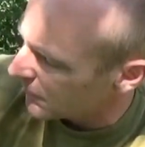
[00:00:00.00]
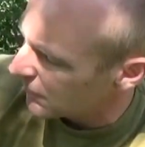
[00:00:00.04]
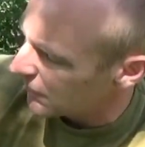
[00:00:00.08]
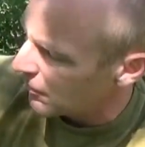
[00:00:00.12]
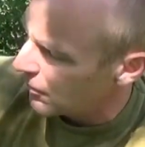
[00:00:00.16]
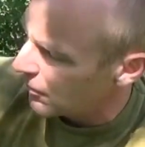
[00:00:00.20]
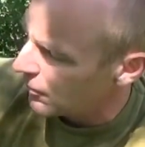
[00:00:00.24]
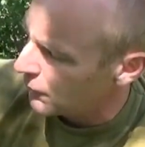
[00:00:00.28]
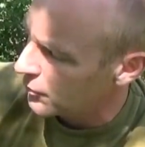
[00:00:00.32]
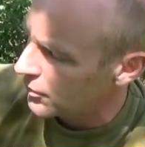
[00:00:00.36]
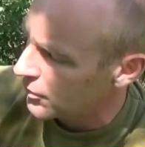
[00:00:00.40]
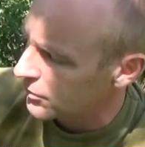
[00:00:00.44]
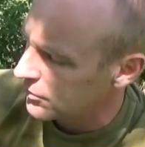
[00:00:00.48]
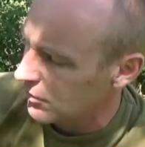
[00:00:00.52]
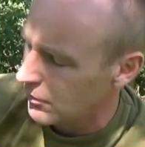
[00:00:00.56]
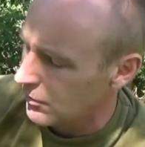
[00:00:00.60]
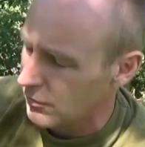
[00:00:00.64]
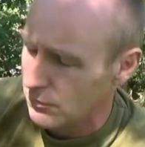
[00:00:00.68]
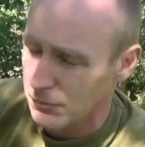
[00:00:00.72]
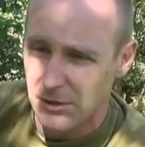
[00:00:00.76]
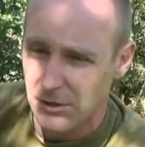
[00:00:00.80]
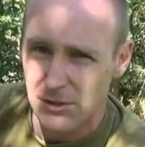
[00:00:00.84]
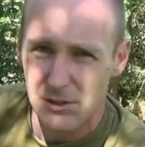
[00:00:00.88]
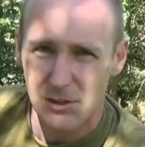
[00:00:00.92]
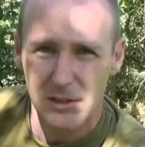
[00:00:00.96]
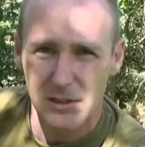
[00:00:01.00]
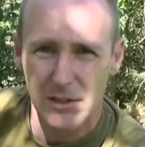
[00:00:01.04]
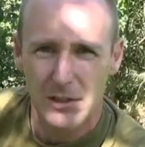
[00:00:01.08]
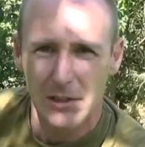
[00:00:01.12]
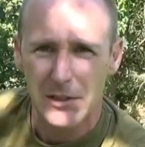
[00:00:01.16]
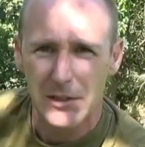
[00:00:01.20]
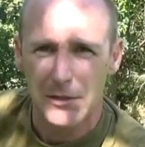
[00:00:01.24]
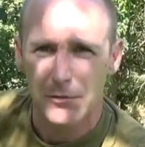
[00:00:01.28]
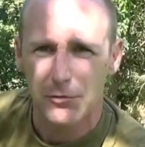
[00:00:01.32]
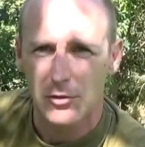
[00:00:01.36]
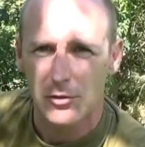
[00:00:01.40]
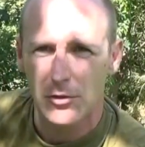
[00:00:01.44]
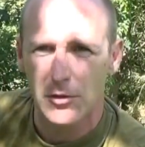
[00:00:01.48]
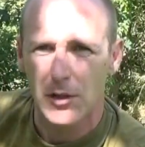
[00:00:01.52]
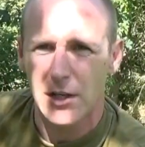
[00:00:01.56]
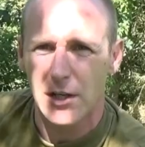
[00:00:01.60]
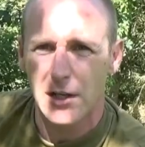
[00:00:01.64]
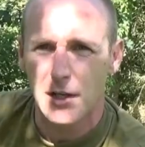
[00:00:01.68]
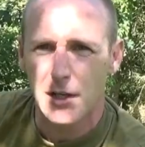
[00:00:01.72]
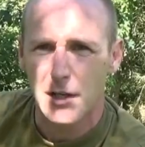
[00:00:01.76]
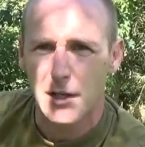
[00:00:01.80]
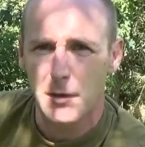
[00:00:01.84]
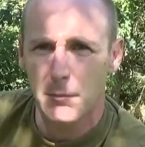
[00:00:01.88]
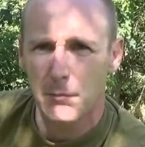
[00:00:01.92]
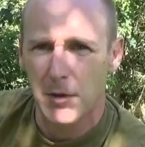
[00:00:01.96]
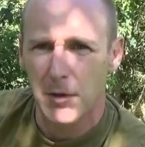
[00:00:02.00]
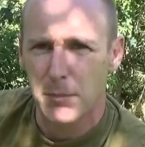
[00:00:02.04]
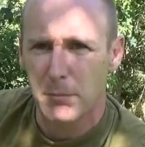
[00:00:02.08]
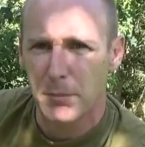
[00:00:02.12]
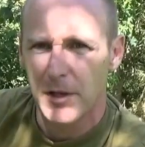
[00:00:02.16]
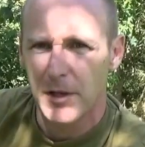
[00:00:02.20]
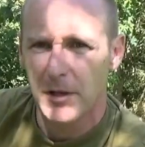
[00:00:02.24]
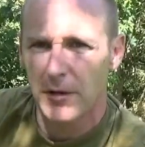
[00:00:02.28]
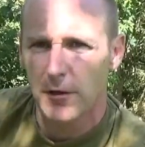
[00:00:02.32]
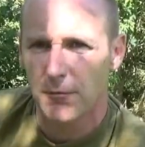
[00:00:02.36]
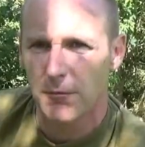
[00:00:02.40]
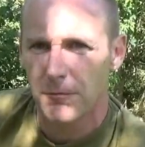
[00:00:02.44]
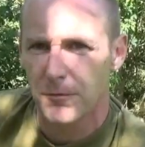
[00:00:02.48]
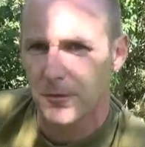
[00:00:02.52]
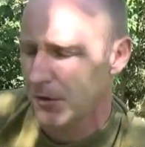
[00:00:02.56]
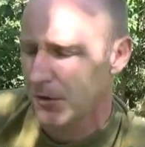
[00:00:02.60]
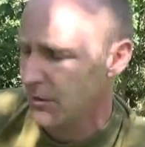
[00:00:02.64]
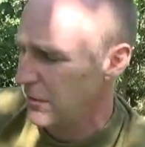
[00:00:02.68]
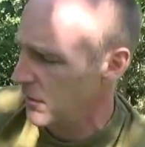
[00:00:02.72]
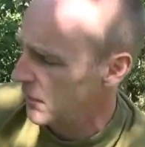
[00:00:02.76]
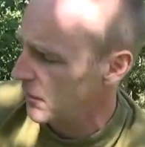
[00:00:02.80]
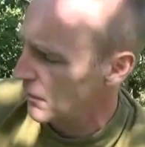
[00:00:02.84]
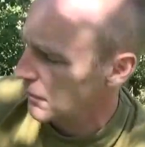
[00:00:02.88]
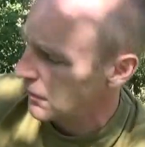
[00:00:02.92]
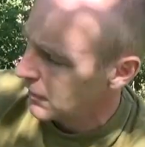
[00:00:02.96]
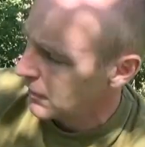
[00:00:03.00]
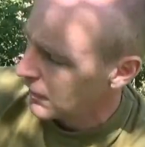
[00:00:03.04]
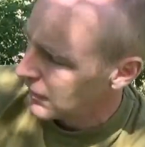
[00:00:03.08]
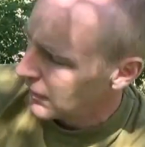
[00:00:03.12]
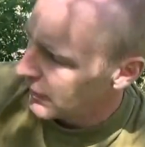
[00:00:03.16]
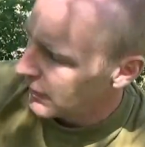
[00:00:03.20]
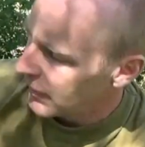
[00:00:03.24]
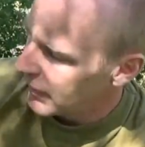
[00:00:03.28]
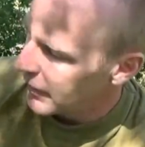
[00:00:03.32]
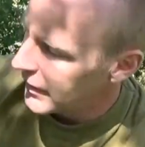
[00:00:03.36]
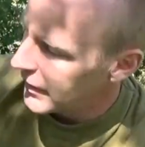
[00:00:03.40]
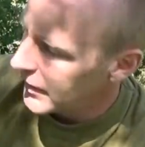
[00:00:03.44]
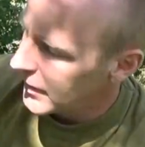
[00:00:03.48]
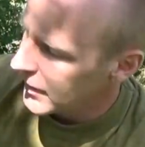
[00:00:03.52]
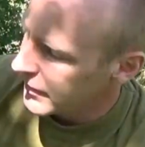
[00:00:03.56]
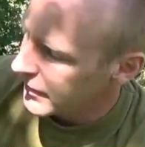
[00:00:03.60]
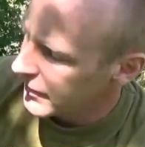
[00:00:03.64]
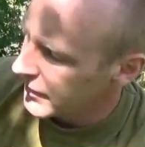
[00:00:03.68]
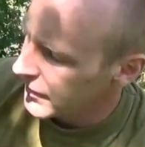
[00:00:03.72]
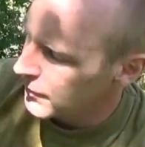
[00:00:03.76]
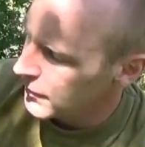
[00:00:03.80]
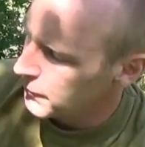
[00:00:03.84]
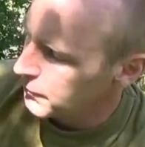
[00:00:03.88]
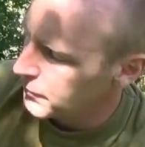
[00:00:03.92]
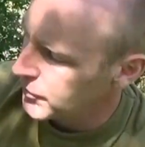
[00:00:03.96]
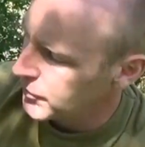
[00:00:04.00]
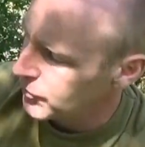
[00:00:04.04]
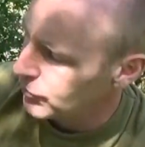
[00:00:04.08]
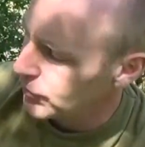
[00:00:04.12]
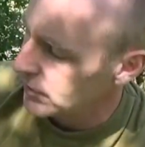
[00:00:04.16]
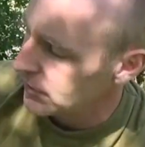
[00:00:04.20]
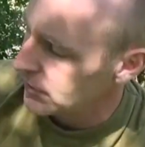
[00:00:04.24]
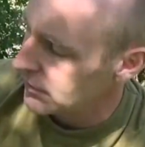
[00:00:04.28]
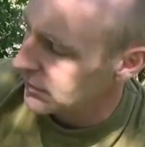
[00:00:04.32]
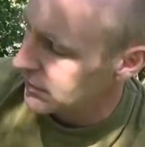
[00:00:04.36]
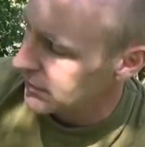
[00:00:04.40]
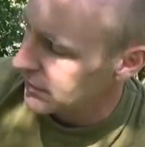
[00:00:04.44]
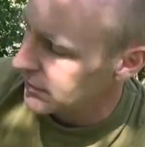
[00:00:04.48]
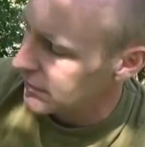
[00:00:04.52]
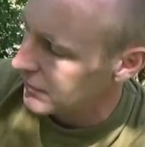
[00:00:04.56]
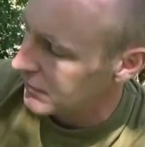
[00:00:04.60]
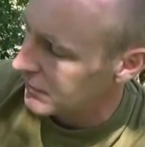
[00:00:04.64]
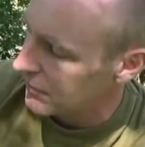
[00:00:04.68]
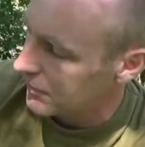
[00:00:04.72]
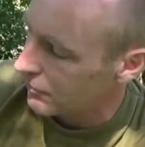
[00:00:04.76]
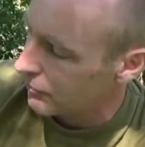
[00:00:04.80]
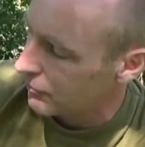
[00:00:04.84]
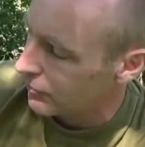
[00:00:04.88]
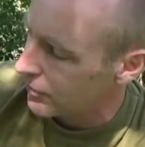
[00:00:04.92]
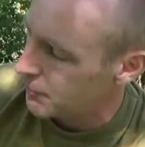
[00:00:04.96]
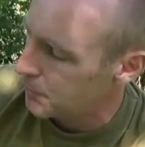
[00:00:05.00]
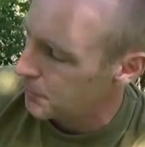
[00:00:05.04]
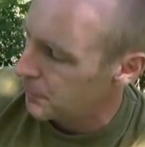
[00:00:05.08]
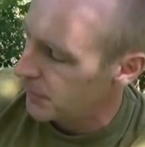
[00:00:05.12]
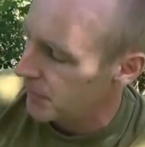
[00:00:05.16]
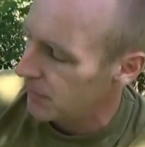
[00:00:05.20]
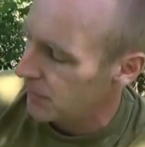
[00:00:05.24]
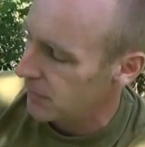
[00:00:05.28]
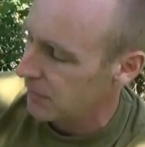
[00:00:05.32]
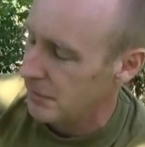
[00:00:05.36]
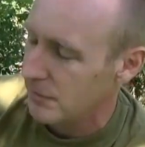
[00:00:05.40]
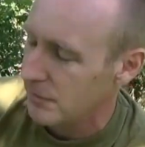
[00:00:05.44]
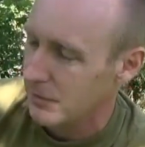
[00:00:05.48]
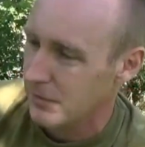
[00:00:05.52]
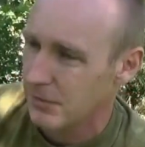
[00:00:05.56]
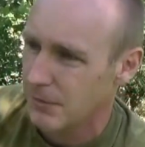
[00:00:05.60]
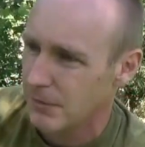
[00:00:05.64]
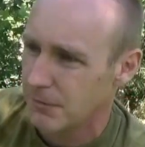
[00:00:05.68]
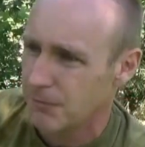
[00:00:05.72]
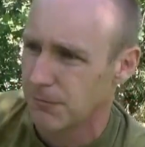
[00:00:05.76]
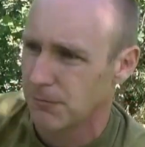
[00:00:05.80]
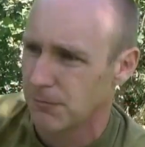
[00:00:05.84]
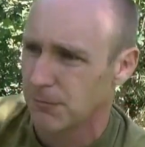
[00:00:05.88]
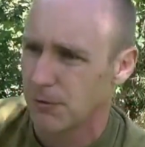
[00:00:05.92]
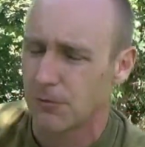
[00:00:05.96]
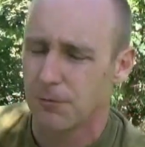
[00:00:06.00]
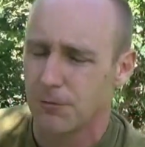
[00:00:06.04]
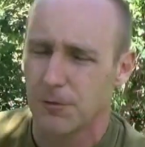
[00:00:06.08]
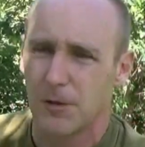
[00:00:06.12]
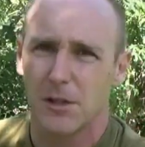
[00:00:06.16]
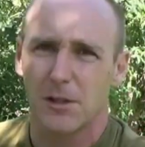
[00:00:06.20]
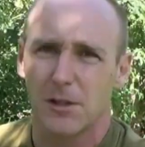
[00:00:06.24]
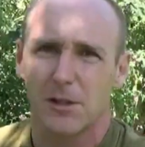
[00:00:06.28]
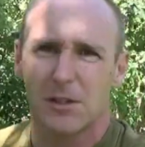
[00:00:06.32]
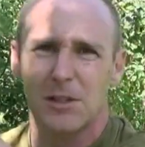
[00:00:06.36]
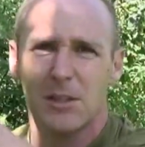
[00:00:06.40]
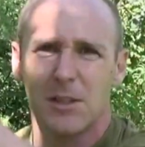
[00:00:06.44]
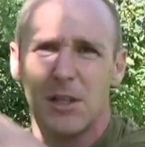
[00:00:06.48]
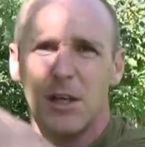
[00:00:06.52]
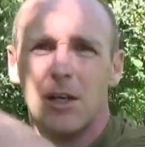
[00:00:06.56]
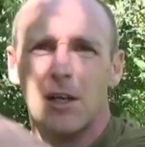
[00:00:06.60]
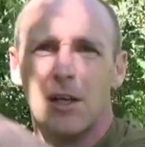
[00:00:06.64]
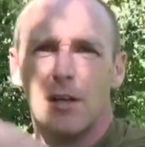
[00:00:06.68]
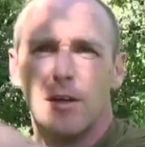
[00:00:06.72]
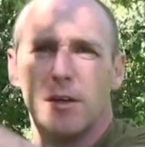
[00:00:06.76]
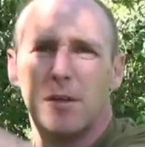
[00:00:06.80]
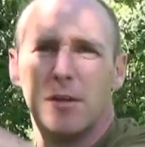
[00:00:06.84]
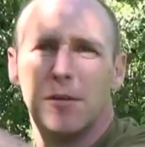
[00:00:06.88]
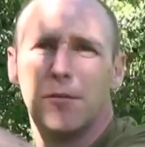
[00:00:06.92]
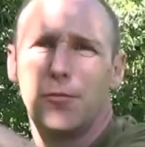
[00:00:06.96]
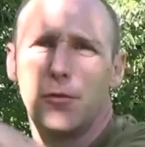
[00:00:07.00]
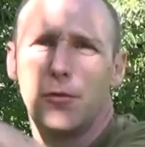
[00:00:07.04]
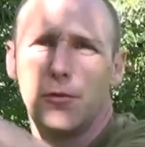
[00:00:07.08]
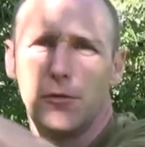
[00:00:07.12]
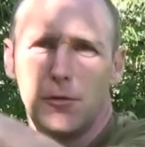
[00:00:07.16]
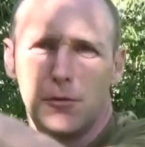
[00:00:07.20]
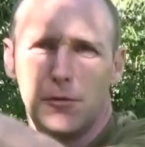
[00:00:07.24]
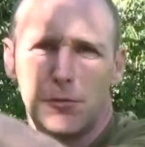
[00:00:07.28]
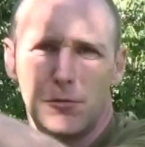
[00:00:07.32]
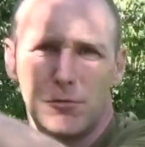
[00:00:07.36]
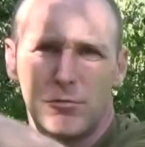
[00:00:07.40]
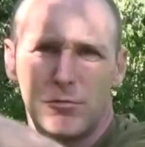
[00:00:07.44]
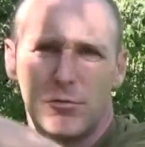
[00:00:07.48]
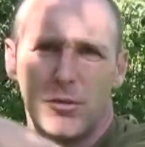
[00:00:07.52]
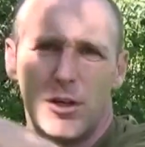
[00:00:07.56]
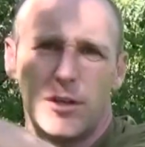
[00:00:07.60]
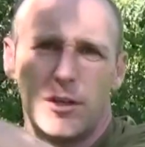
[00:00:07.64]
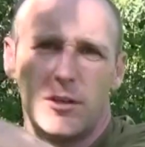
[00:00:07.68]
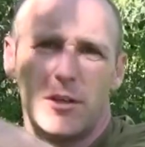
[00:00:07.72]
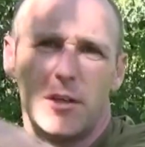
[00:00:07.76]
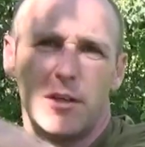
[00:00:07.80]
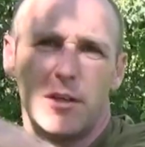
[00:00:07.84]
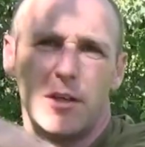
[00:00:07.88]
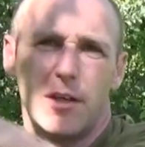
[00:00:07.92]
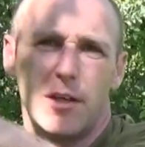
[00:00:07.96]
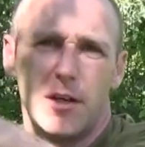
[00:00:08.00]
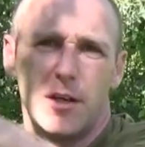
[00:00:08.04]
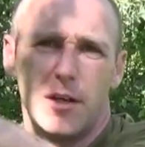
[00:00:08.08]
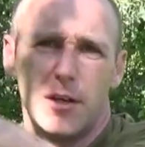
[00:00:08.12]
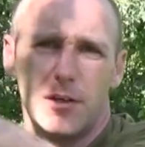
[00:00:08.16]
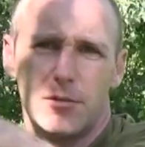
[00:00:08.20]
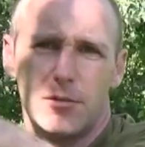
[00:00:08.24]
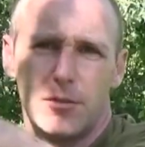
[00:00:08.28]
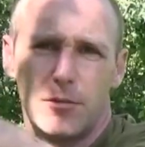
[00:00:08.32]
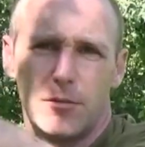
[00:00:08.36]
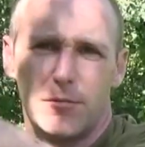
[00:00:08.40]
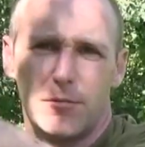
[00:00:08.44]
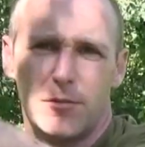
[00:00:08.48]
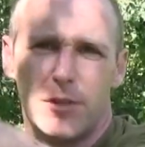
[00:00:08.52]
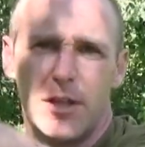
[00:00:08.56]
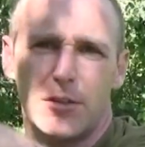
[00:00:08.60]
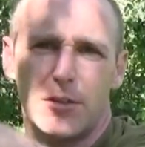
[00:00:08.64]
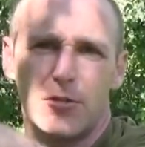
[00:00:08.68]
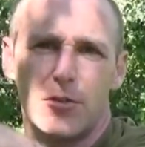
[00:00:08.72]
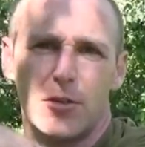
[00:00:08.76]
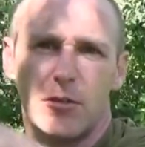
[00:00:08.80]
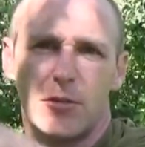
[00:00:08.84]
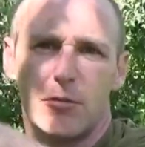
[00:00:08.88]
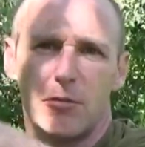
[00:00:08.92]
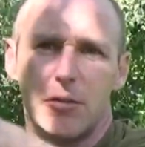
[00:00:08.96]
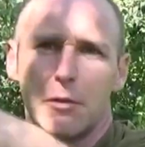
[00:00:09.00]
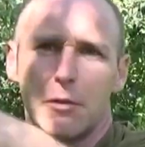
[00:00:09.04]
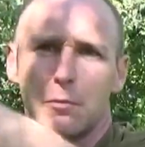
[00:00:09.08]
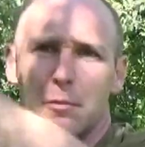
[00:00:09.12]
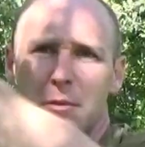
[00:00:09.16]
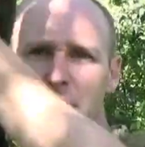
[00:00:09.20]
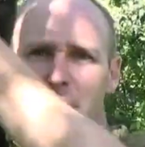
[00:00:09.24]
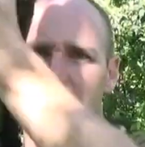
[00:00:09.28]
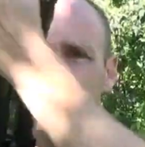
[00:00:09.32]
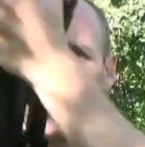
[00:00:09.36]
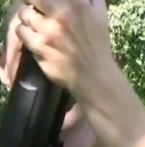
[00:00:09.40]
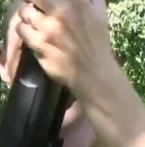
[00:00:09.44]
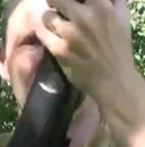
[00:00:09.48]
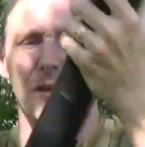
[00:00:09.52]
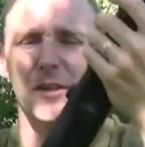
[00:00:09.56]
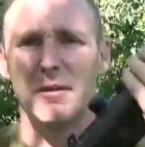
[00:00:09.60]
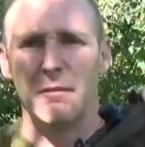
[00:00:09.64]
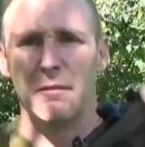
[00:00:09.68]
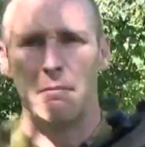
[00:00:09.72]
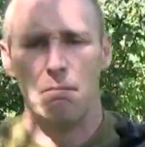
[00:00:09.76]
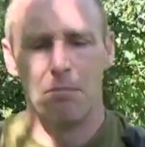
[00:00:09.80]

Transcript: almost always leaves you a bit of air here between the grip and your fingers, if you try to get a sort of natural grip on it.